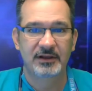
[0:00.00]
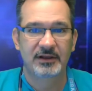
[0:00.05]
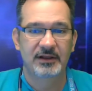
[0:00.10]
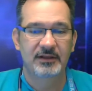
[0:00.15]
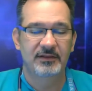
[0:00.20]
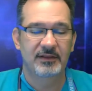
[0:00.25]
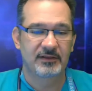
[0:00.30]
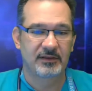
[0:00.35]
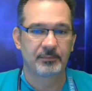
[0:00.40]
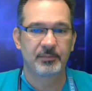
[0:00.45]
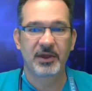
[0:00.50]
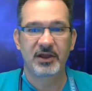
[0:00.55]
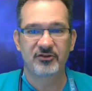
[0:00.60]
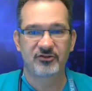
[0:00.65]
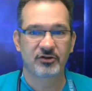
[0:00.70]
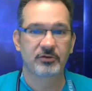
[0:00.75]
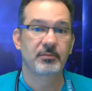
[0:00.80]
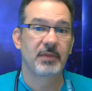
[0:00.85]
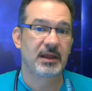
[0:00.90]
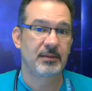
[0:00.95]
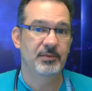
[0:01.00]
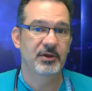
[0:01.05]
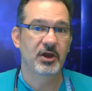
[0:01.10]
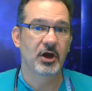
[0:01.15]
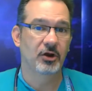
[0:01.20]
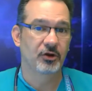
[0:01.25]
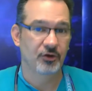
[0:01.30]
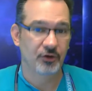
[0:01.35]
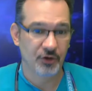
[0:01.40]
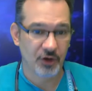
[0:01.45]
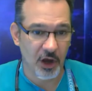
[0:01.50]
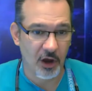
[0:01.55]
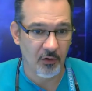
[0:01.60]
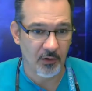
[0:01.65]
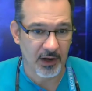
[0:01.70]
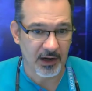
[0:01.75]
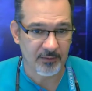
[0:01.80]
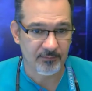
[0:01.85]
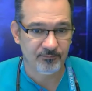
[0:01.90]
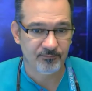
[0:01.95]
that the patient may be
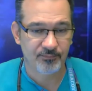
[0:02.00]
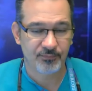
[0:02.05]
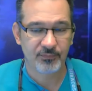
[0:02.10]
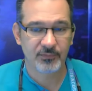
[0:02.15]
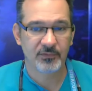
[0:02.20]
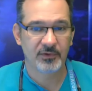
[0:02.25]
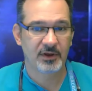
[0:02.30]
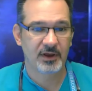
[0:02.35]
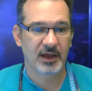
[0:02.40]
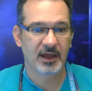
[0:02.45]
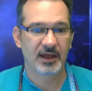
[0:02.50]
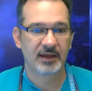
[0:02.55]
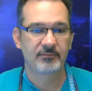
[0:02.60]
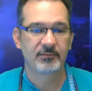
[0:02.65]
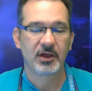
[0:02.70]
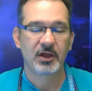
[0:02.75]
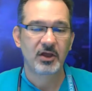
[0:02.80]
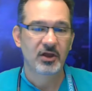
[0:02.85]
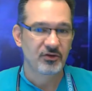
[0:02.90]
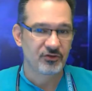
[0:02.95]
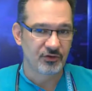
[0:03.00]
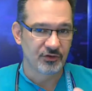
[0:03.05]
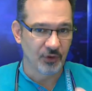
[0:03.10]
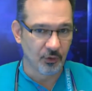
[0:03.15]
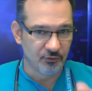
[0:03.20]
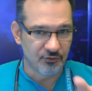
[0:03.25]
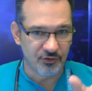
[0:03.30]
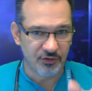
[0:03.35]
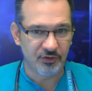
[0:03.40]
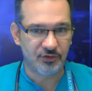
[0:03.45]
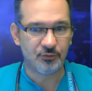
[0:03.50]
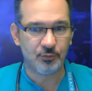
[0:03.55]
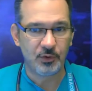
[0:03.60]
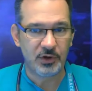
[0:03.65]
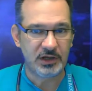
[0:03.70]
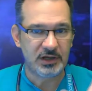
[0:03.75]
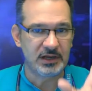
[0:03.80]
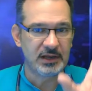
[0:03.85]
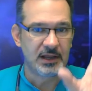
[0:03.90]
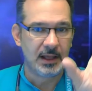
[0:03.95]
undergoing. Okay, so those are the
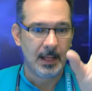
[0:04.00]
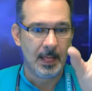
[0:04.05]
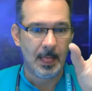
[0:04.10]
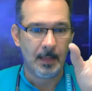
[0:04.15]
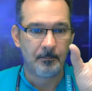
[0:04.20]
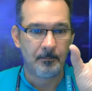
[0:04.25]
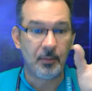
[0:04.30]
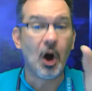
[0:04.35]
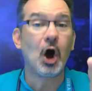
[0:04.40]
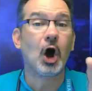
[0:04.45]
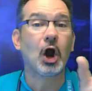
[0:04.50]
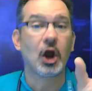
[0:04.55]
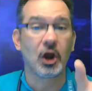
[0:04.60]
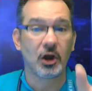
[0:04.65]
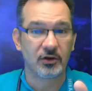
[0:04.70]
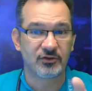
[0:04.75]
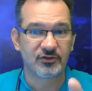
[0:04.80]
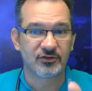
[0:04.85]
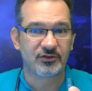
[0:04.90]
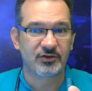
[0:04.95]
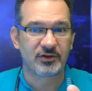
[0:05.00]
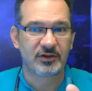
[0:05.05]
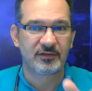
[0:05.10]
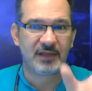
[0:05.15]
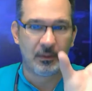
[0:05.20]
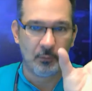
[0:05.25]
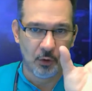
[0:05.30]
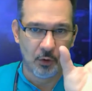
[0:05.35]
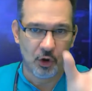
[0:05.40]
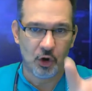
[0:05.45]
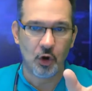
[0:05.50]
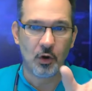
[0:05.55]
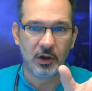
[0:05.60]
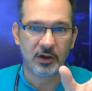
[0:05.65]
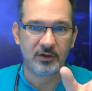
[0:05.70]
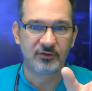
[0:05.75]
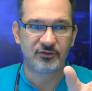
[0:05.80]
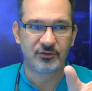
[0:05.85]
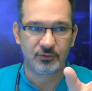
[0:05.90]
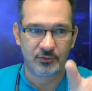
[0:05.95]
three parts that we're going
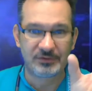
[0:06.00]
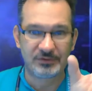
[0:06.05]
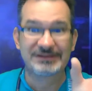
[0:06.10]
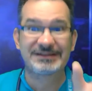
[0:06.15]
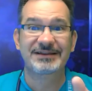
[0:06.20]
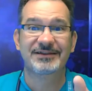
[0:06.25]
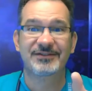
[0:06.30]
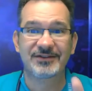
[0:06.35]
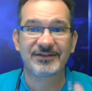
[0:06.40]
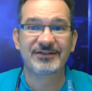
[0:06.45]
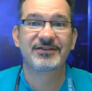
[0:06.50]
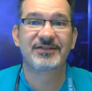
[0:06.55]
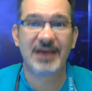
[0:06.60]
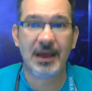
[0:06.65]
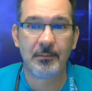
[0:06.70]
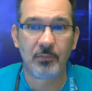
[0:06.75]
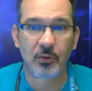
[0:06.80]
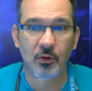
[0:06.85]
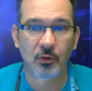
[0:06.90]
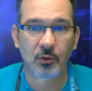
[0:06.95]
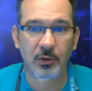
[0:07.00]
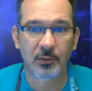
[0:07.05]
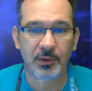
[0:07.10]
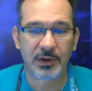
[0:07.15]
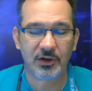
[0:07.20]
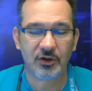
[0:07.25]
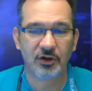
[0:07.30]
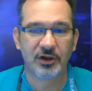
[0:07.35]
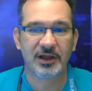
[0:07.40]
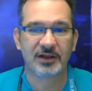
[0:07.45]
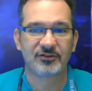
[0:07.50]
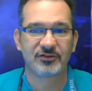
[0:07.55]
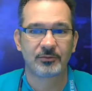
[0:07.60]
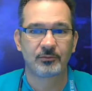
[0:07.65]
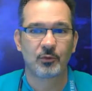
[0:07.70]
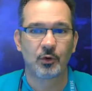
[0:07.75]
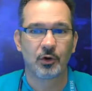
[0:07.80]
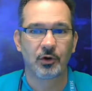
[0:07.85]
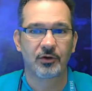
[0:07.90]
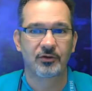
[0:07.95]
to disassemble when we look at some
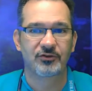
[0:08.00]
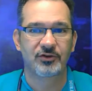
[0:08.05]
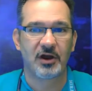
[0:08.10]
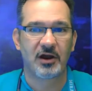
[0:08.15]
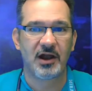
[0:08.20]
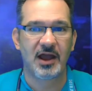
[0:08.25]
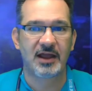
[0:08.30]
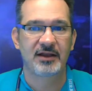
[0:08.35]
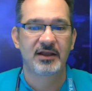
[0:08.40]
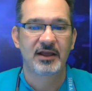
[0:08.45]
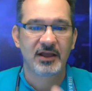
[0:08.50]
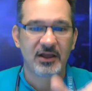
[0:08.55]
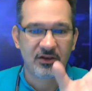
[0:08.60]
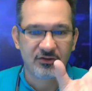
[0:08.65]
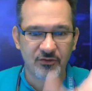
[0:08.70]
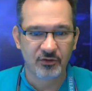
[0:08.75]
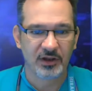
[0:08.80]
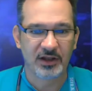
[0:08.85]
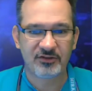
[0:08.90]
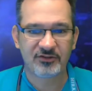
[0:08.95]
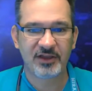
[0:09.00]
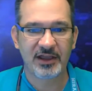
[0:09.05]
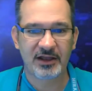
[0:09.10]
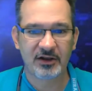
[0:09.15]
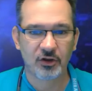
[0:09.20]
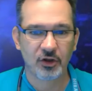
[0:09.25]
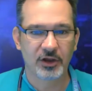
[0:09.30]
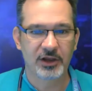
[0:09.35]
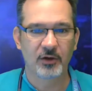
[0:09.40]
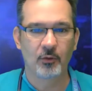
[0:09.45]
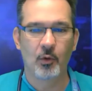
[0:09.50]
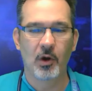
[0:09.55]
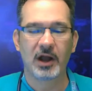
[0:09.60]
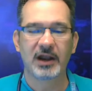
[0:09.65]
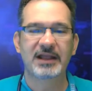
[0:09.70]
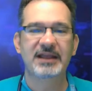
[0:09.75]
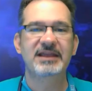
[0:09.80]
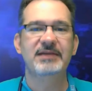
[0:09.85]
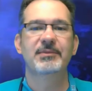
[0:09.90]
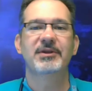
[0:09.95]
words, all right? So let's take a look at one.
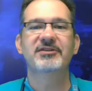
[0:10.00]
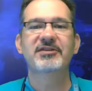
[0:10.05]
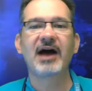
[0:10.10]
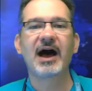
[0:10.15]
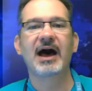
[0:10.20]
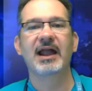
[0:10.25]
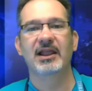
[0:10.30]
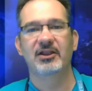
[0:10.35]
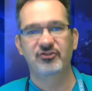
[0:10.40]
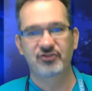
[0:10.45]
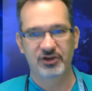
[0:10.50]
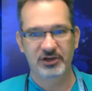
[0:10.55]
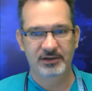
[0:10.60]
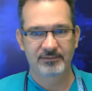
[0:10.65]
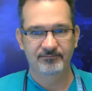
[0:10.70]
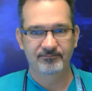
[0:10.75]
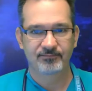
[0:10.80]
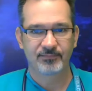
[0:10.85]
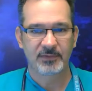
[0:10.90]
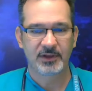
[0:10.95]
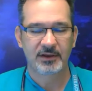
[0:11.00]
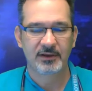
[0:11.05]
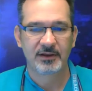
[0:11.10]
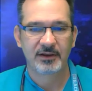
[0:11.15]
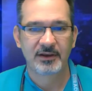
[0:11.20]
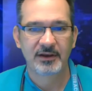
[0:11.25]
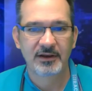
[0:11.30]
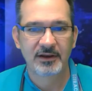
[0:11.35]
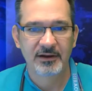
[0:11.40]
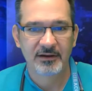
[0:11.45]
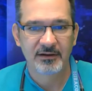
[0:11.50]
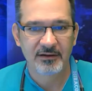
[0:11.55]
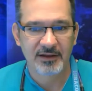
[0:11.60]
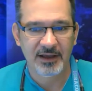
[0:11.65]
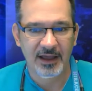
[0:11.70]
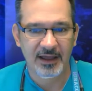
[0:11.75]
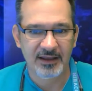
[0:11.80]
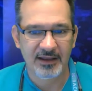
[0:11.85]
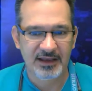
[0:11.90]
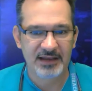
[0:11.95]
Hematology.
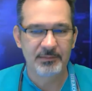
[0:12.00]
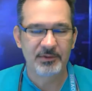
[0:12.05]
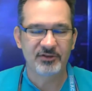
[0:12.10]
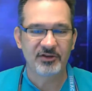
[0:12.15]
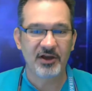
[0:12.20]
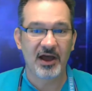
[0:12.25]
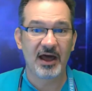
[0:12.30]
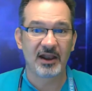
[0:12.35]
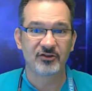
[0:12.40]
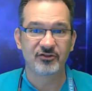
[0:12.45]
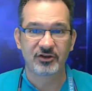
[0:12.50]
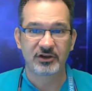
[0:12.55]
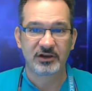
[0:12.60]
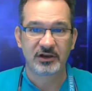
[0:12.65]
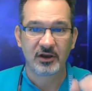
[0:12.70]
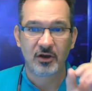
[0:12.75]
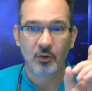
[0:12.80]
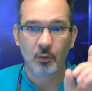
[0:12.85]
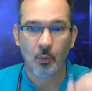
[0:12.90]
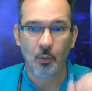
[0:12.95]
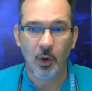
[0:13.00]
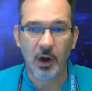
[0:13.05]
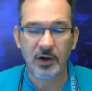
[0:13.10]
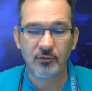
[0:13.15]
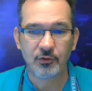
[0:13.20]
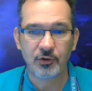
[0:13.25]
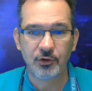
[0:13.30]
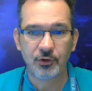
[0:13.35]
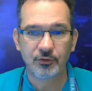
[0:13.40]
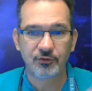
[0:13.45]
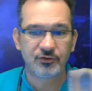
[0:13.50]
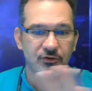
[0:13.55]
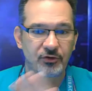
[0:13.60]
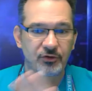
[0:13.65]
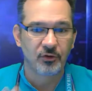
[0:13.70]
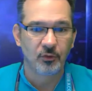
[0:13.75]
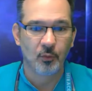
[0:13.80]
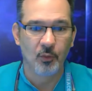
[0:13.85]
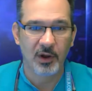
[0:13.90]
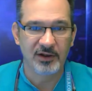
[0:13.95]
Okay, hematology. One root,
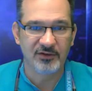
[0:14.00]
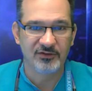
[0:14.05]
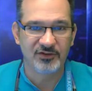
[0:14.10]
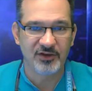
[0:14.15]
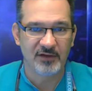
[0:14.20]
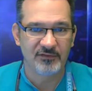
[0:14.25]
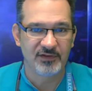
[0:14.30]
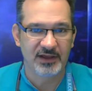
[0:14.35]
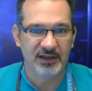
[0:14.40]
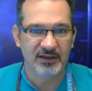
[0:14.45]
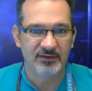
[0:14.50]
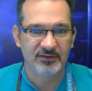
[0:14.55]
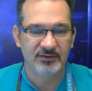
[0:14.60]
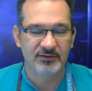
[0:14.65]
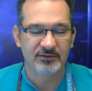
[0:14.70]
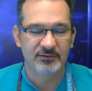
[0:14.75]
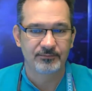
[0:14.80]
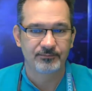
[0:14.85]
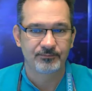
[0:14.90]
one suffix.